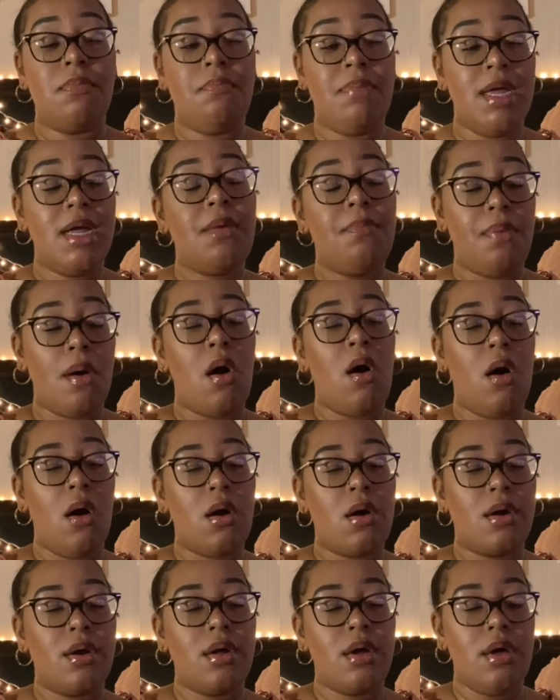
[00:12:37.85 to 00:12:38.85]
big
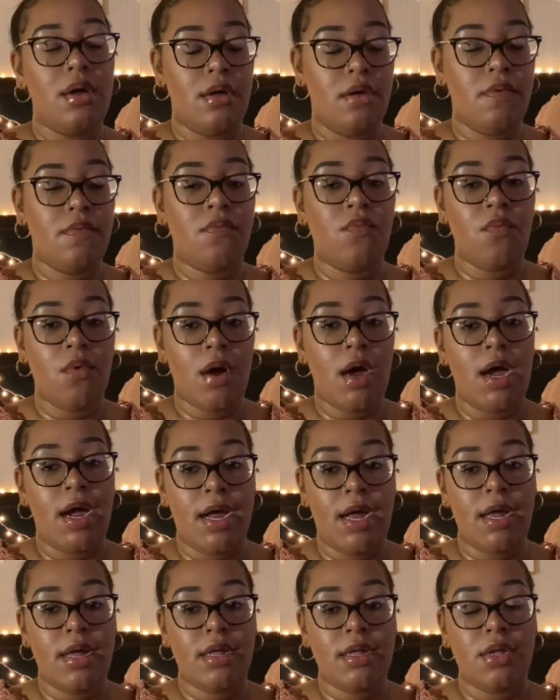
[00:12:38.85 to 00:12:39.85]
part of why,